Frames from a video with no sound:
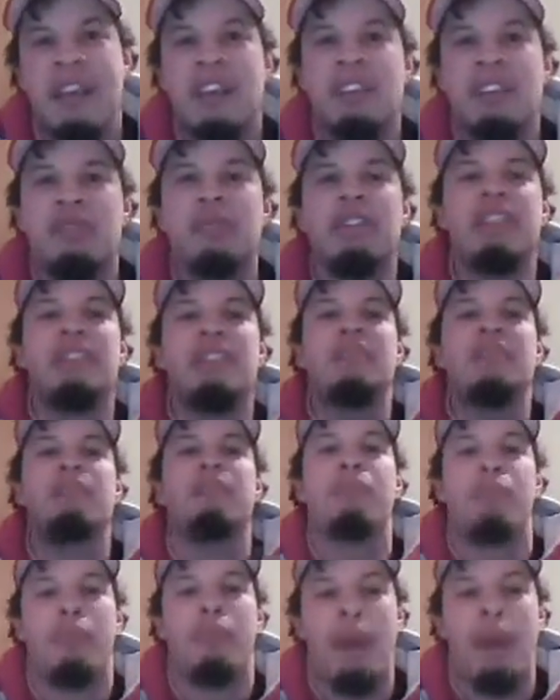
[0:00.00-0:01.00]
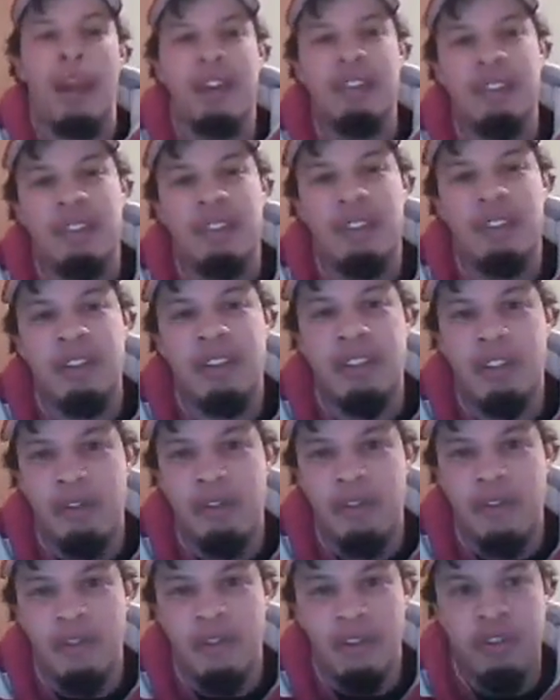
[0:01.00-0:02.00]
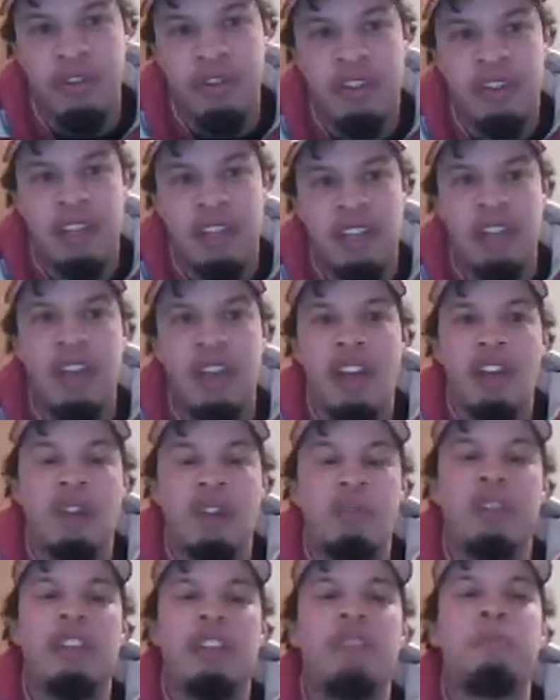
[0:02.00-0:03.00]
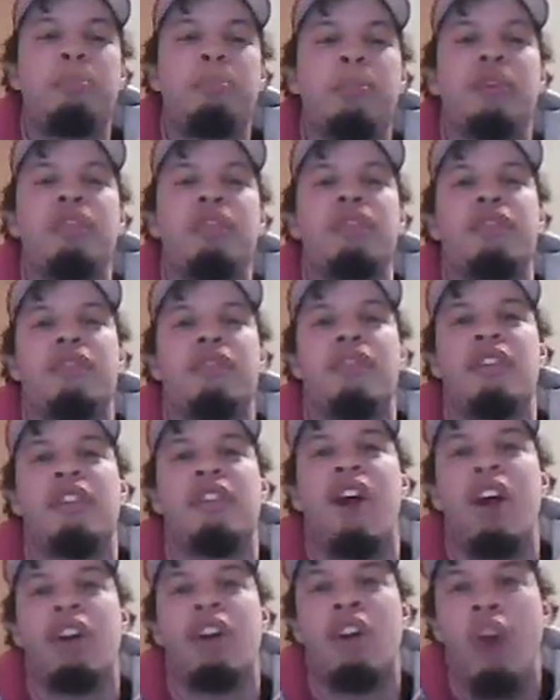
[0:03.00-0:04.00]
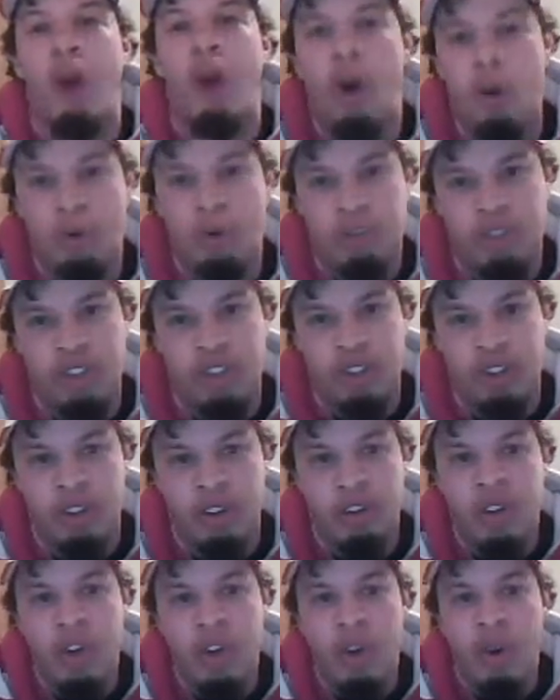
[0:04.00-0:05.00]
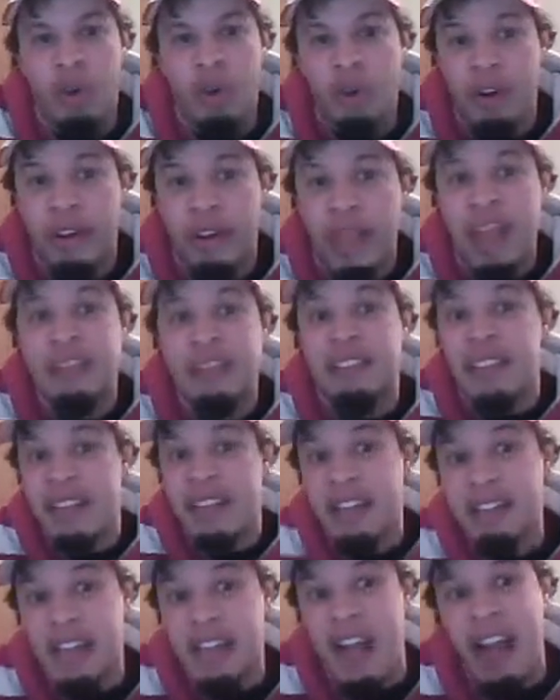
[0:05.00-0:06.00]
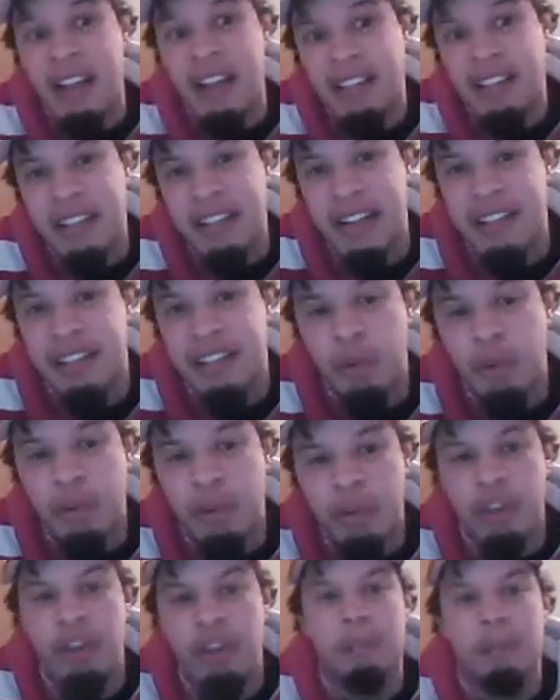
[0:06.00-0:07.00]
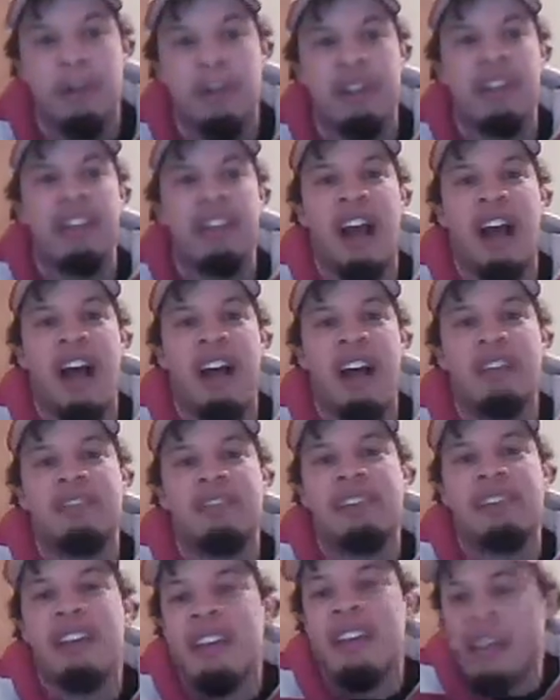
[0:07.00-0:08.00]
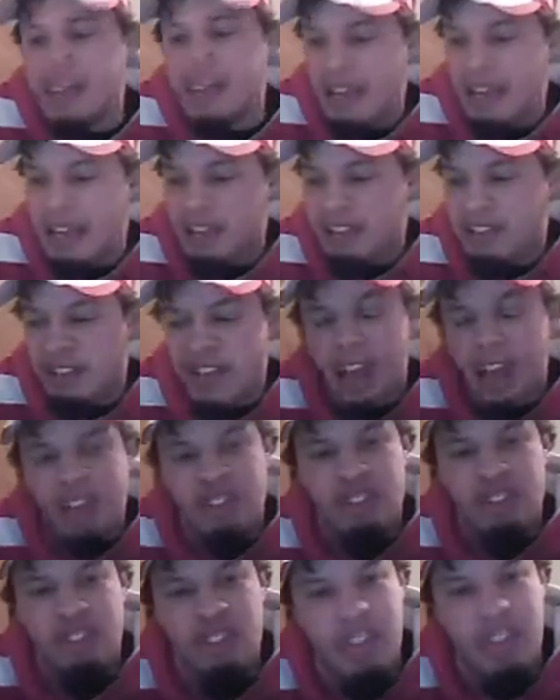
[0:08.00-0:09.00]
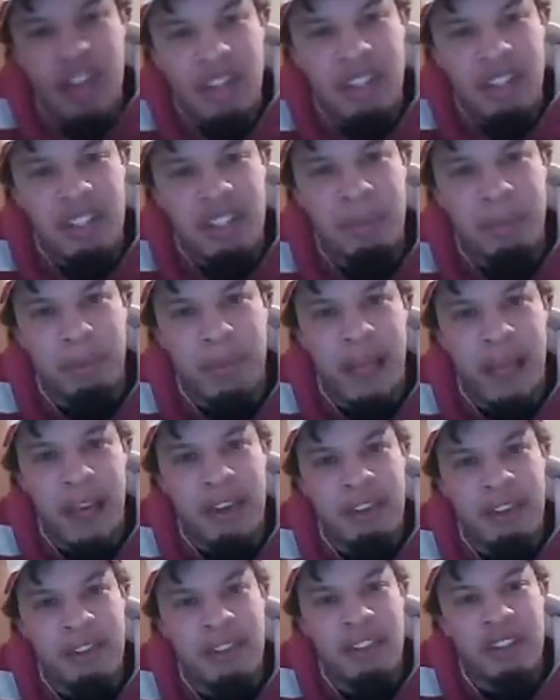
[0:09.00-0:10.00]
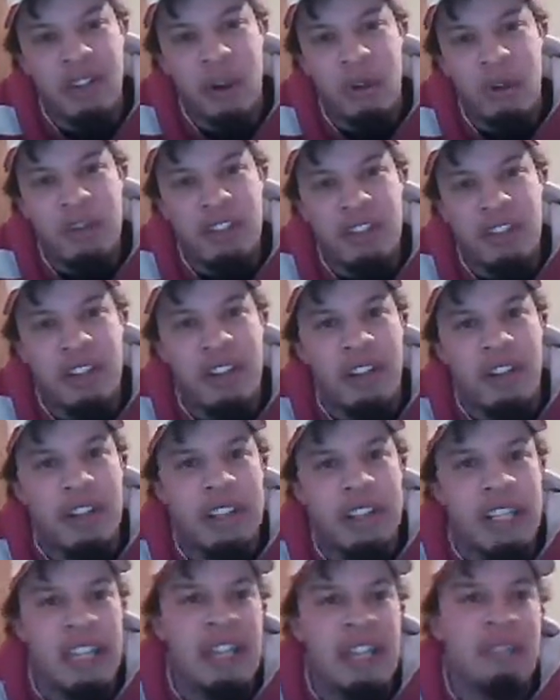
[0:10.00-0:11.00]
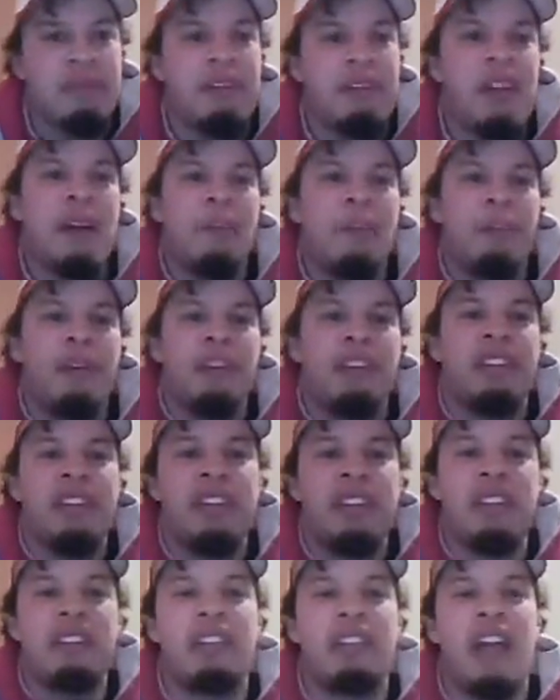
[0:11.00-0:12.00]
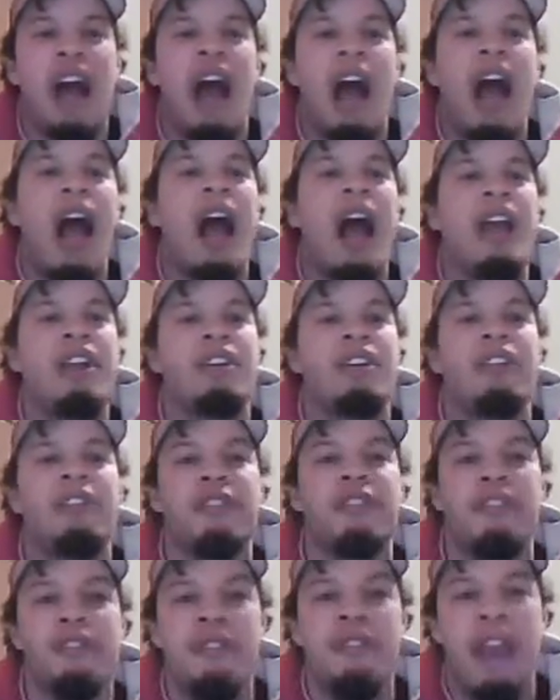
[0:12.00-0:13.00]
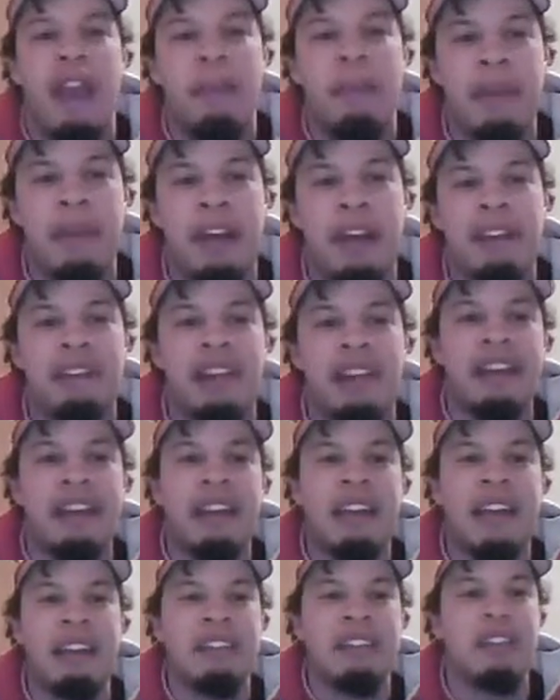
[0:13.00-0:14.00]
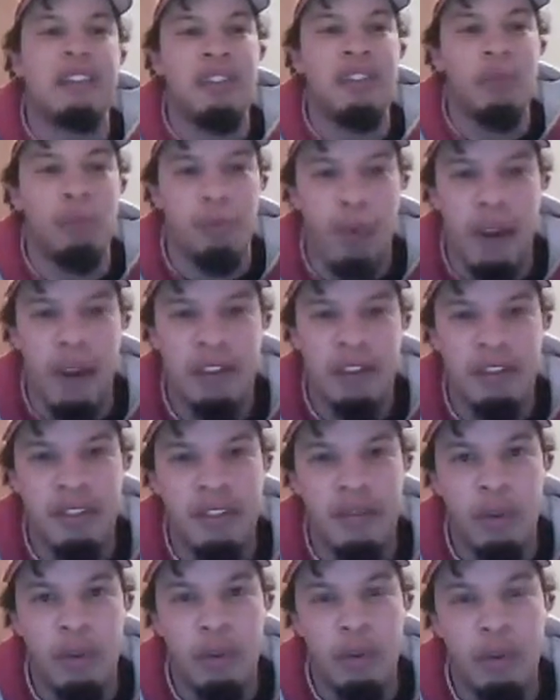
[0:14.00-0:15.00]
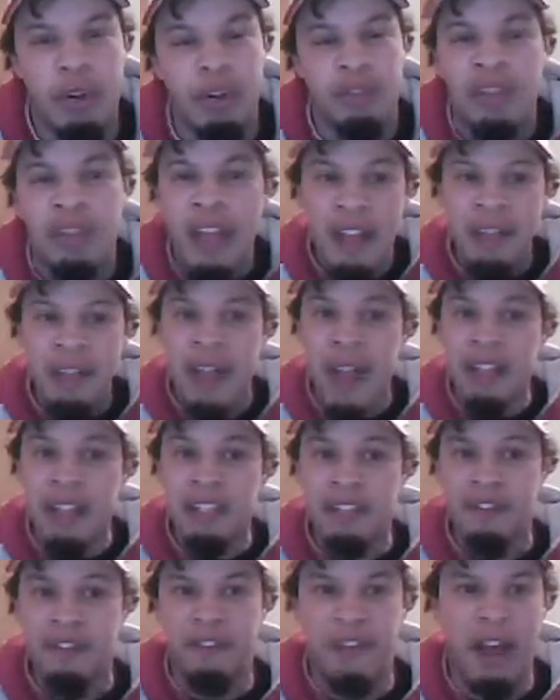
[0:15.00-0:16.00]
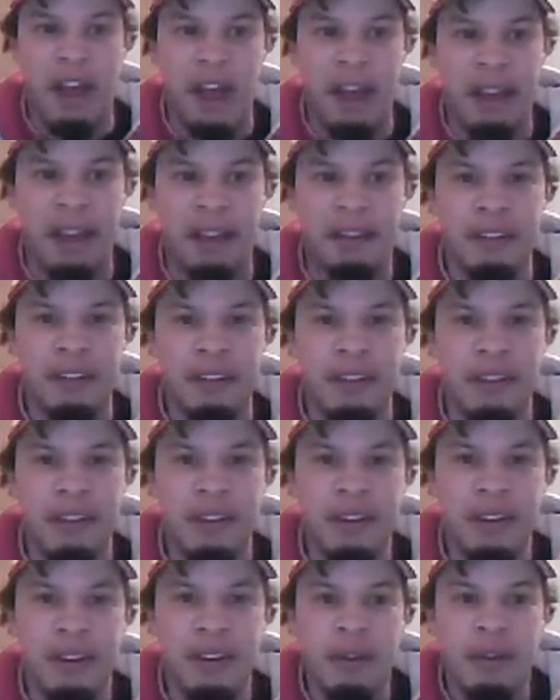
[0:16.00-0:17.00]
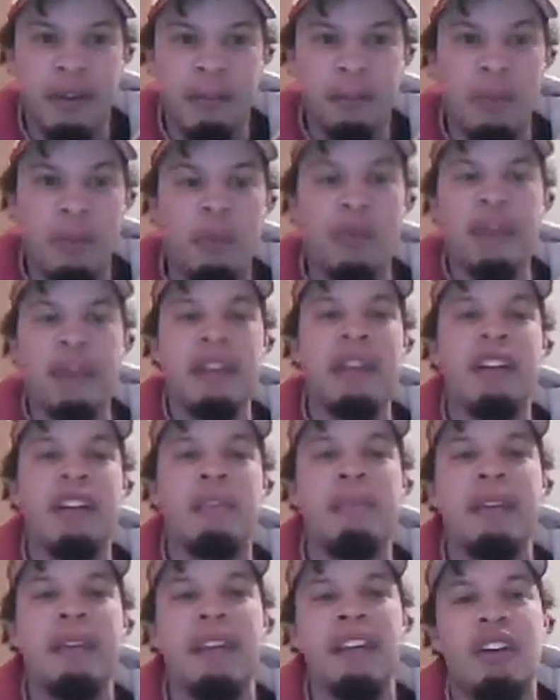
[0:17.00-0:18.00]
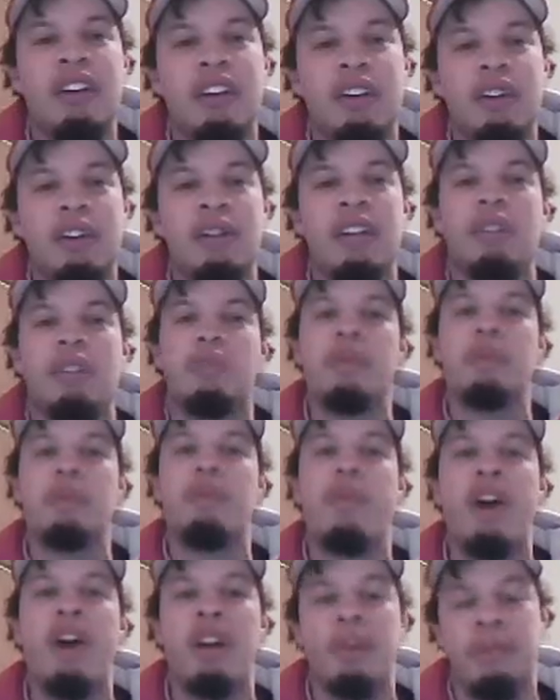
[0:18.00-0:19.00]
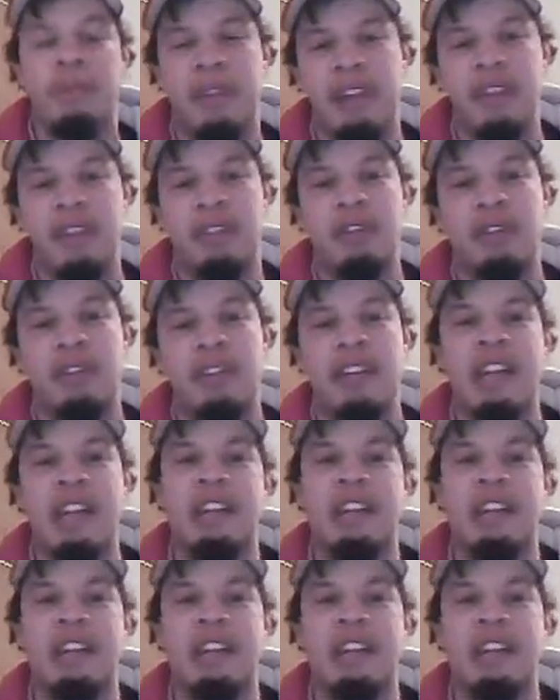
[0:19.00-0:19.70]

You need to embrace the university. You need to build a culture. Well, yes, it is us against the world, but the us is not just the players and coaches on the teams, but the entire fan base against the rest of the world. That's fine. But we need to be included. We want to be included.